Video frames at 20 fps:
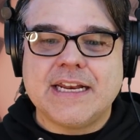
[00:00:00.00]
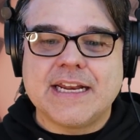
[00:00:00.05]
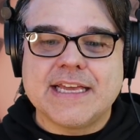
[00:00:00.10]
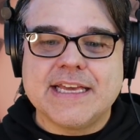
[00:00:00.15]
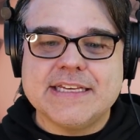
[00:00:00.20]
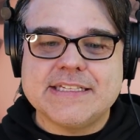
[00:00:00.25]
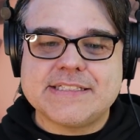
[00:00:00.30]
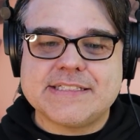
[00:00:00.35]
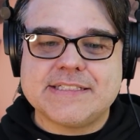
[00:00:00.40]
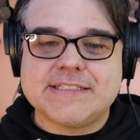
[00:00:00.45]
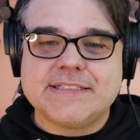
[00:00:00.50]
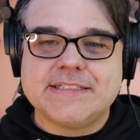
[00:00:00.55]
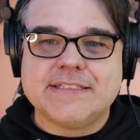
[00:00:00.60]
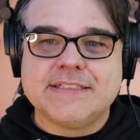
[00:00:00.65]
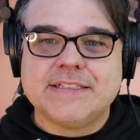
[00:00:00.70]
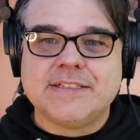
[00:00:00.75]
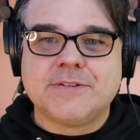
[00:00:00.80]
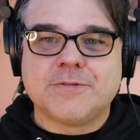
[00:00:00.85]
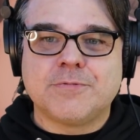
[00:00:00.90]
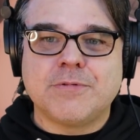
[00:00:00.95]
I guess
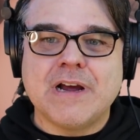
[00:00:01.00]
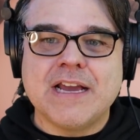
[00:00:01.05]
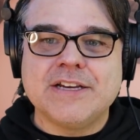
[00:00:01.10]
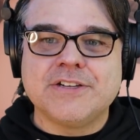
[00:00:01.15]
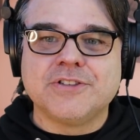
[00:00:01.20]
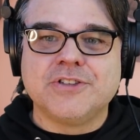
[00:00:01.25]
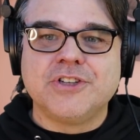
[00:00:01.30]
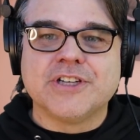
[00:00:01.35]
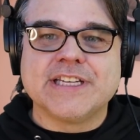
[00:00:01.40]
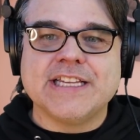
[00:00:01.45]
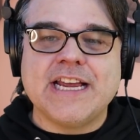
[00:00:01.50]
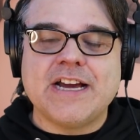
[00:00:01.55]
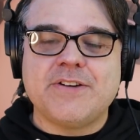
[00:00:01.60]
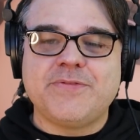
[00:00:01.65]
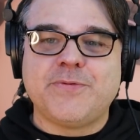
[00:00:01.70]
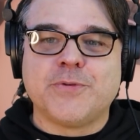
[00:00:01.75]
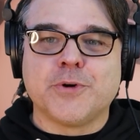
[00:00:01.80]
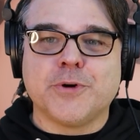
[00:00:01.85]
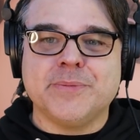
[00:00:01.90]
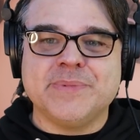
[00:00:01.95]
Reiner looking
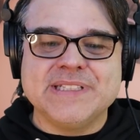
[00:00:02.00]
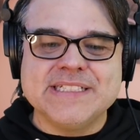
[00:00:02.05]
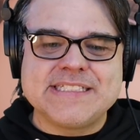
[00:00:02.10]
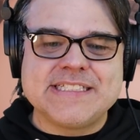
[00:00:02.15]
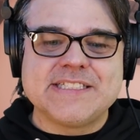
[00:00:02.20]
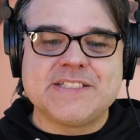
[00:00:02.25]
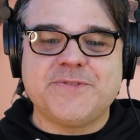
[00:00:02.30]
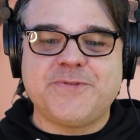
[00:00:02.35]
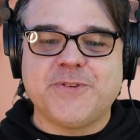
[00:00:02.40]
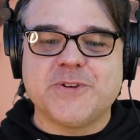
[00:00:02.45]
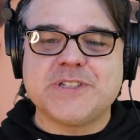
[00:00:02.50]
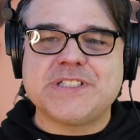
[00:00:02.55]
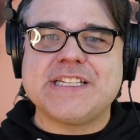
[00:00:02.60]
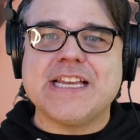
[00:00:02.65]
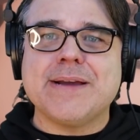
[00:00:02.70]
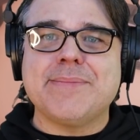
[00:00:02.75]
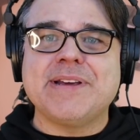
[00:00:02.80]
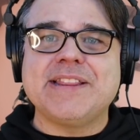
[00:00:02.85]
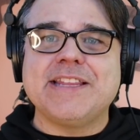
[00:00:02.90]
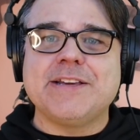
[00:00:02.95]
out for him. This is the
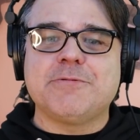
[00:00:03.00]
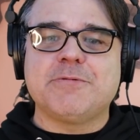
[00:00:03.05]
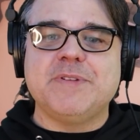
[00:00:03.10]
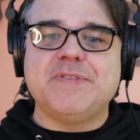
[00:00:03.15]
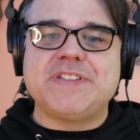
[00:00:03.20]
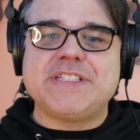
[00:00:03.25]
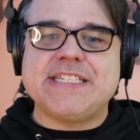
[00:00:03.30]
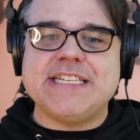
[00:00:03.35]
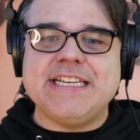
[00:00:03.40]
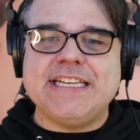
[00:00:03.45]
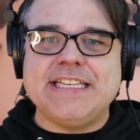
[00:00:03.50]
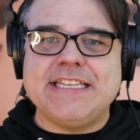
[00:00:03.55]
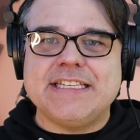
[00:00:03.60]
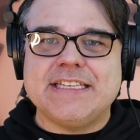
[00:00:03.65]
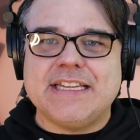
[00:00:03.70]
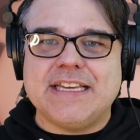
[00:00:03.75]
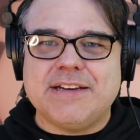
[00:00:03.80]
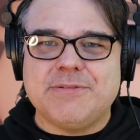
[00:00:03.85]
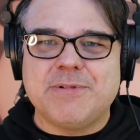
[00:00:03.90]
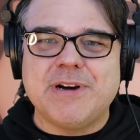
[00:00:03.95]
first time I think we've
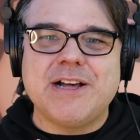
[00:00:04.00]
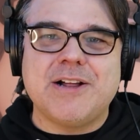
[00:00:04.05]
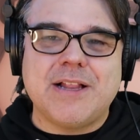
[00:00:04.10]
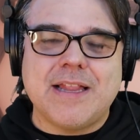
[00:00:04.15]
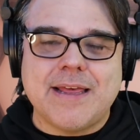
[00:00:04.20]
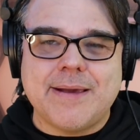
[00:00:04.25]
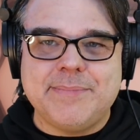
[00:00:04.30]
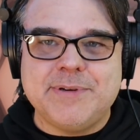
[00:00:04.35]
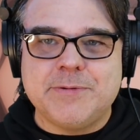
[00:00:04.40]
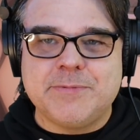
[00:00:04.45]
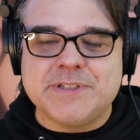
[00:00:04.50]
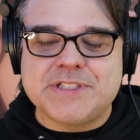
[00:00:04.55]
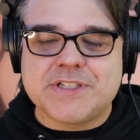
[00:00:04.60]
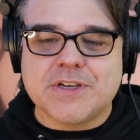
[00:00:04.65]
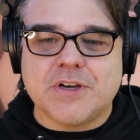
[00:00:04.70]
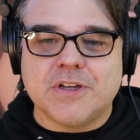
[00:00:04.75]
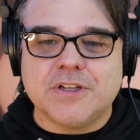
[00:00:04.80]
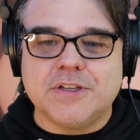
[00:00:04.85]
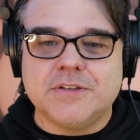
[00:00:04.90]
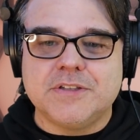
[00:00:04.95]
seen, we
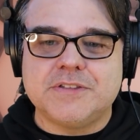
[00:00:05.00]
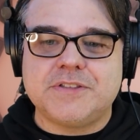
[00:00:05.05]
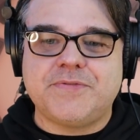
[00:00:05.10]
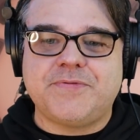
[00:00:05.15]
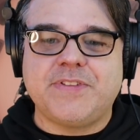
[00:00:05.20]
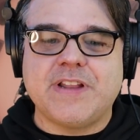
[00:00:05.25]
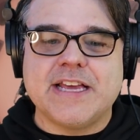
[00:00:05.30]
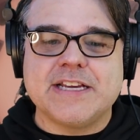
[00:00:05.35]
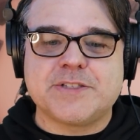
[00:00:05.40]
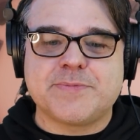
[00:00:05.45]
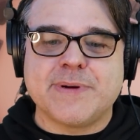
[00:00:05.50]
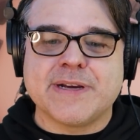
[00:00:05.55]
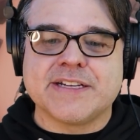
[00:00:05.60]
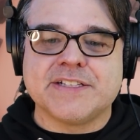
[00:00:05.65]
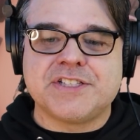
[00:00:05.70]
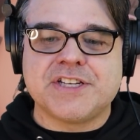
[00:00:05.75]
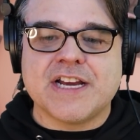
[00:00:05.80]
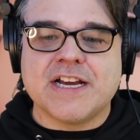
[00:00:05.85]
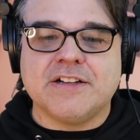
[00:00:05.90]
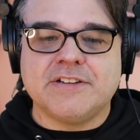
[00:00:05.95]
saw a
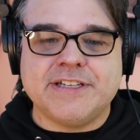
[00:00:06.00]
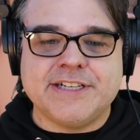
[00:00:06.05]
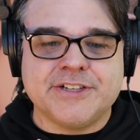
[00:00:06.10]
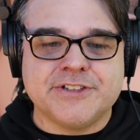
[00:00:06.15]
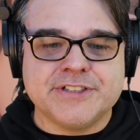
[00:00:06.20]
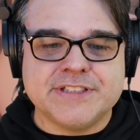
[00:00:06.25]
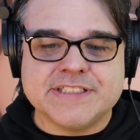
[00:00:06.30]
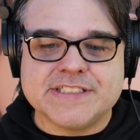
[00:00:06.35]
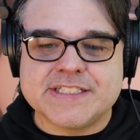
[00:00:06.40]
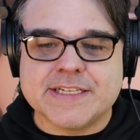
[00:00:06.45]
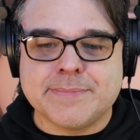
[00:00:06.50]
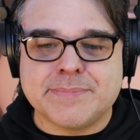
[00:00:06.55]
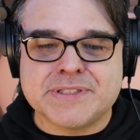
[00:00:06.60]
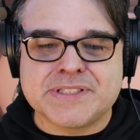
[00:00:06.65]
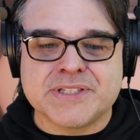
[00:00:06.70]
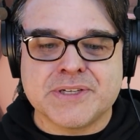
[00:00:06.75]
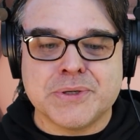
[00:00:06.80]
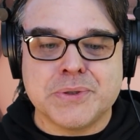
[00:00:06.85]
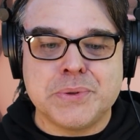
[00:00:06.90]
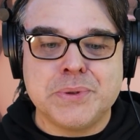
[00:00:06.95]
flashback of child Aaron this
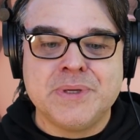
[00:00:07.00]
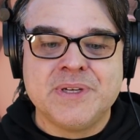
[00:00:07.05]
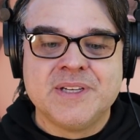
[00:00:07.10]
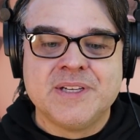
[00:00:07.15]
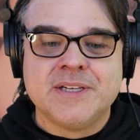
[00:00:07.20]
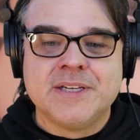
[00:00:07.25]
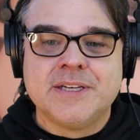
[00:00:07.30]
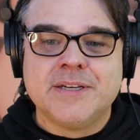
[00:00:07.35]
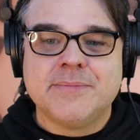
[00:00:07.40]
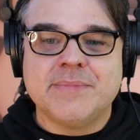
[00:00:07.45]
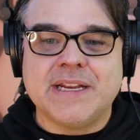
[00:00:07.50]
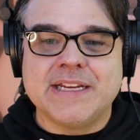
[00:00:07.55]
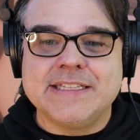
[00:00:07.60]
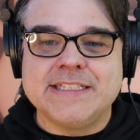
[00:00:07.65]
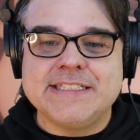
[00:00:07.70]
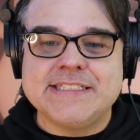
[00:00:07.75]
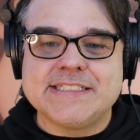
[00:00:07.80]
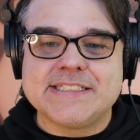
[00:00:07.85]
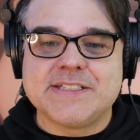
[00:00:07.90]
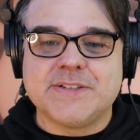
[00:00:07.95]
episode, but
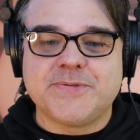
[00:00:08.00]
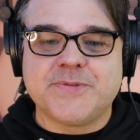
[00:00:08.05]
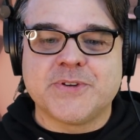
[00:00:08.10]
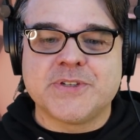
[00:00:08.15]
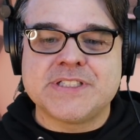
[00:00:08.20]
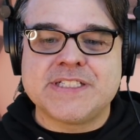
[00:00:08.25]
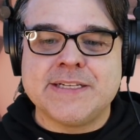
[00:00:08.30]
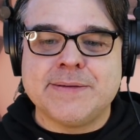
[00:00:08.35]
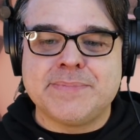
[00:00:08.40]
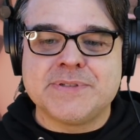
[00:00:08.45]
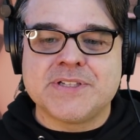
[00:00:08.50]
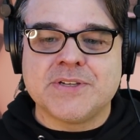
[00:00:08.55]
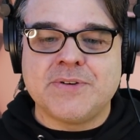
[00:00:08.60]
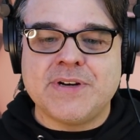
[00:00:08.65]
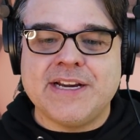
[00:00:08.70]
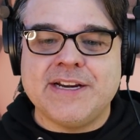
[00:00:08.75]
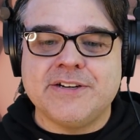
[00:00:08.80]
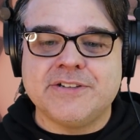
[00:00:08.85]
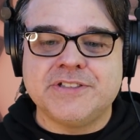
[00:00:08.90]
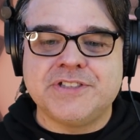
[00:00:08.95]
I think this is the first
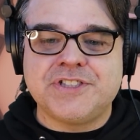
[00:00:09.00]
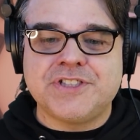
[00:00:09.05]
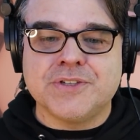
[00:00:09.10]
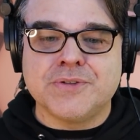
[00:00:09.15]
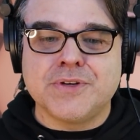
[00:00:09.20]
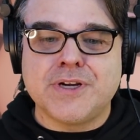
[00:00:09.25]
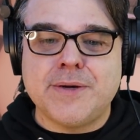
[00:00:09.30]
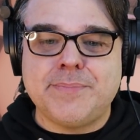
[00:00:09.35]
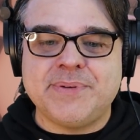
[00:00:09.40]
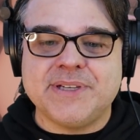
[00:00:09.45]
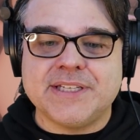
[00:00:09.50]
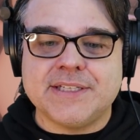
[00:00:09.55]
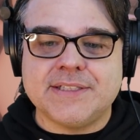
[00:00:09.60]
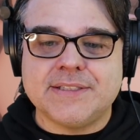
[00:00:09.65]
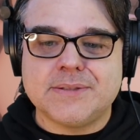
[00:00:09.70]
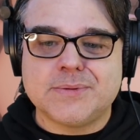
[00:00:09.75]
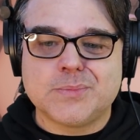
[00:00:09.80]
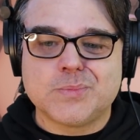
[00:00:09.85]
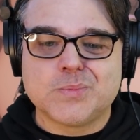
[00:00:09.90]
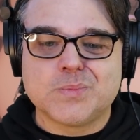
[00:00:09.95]
episode Aaron's shown up
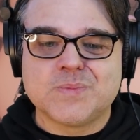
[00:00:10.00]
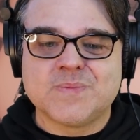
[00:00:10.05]
in.